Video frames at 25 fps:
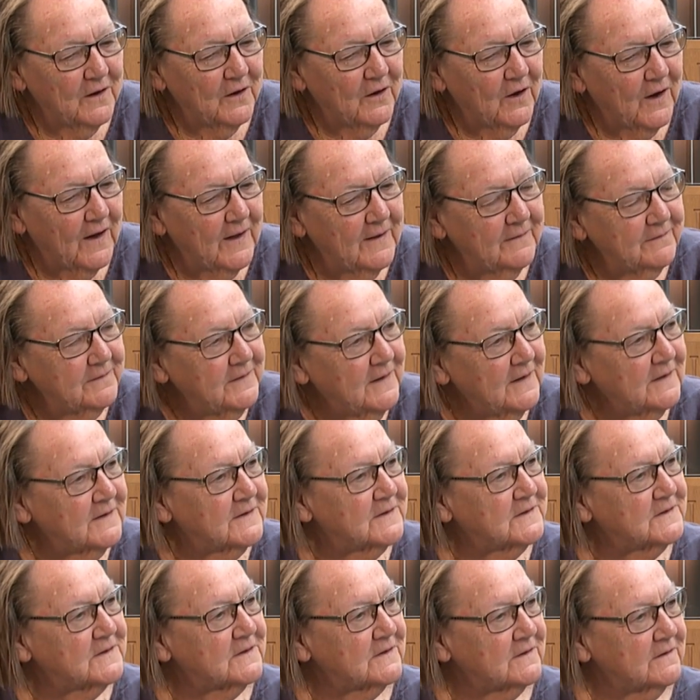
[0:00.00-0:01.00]
And
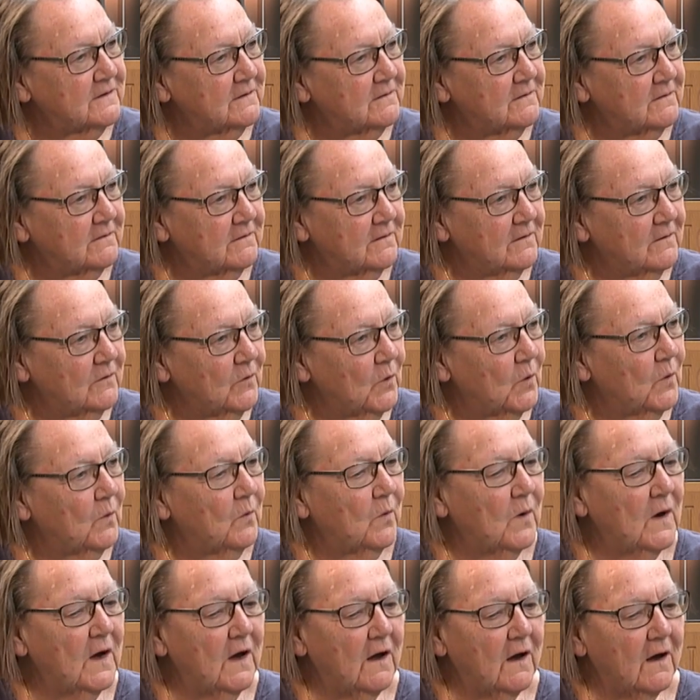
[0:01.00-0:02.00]
that's
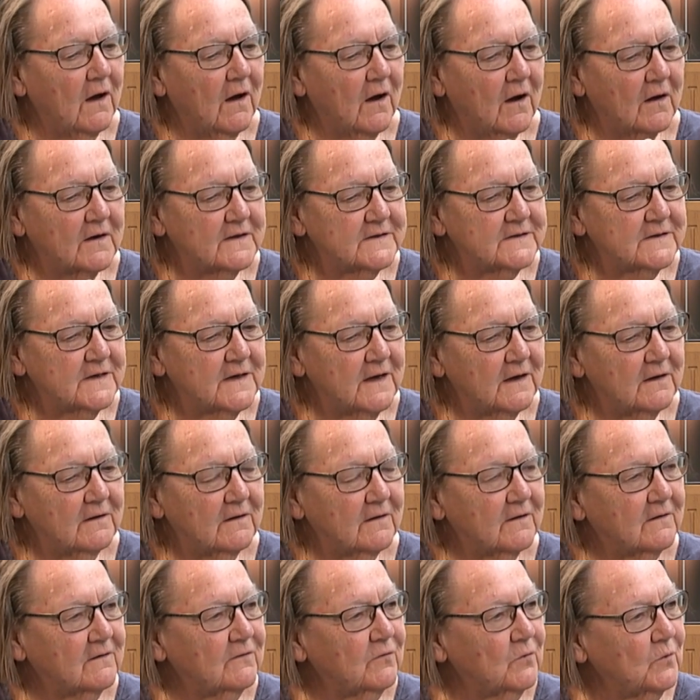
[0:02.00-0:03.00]
why I say
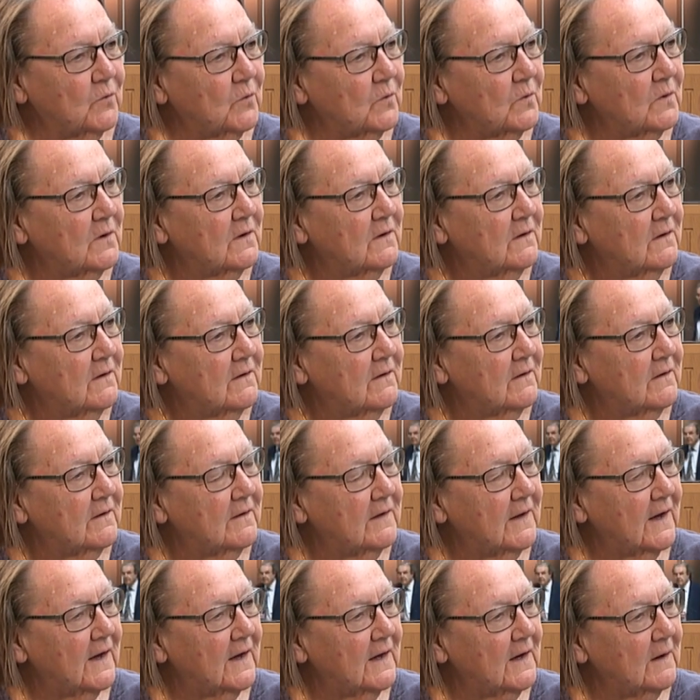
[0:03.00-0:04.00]
to
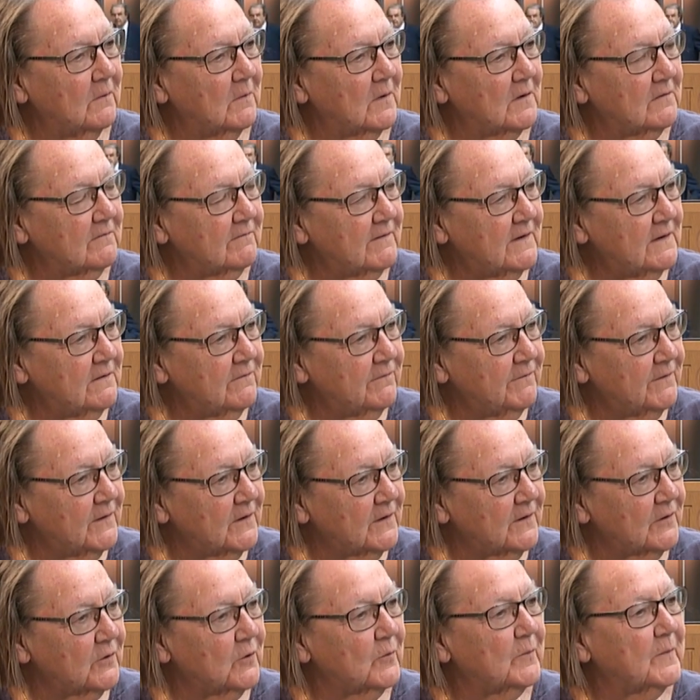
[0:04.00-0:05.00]
the animal welfare
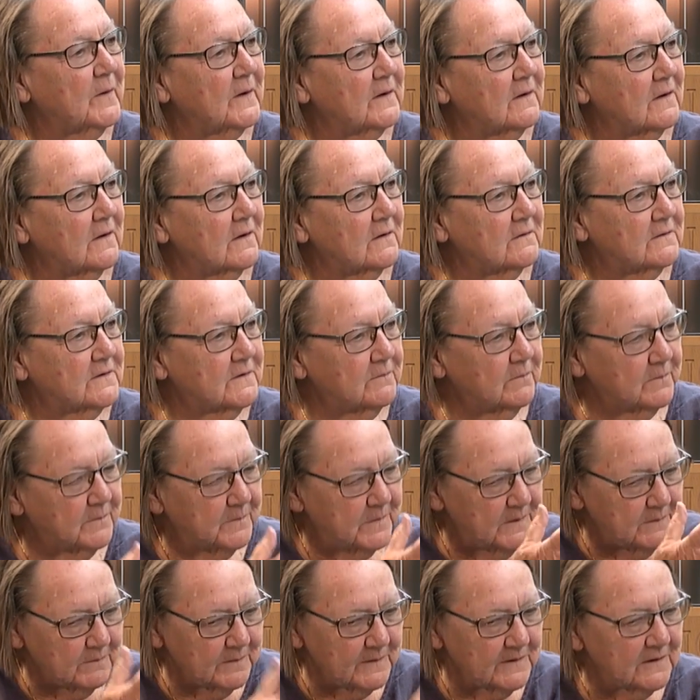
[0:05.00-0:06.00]
group and
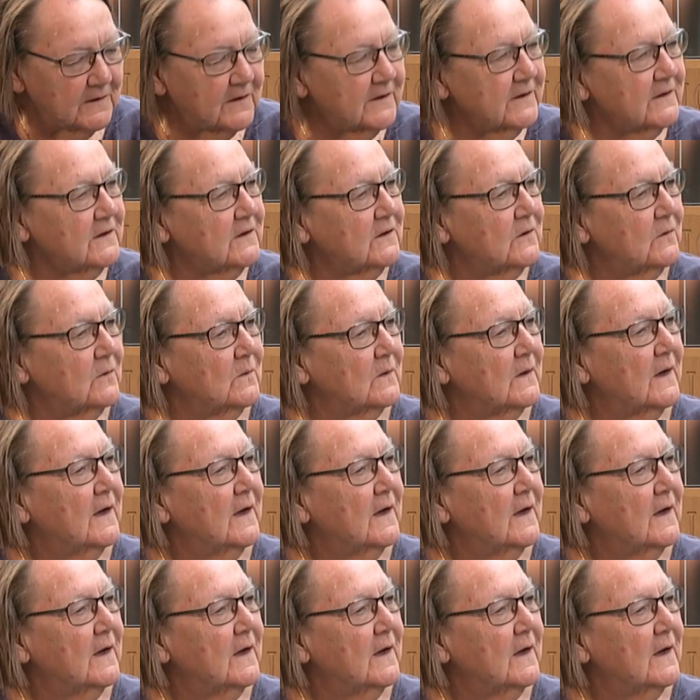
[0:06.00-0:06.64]
people like you,